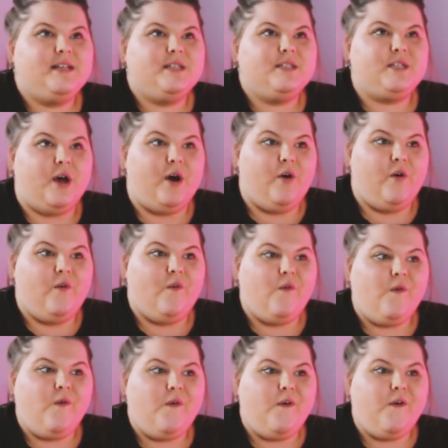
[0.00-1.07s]
So
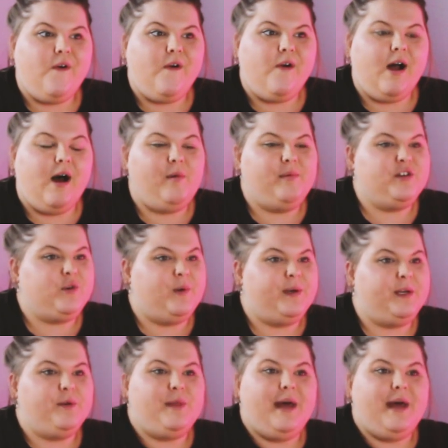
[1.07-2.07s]
I'll be showing you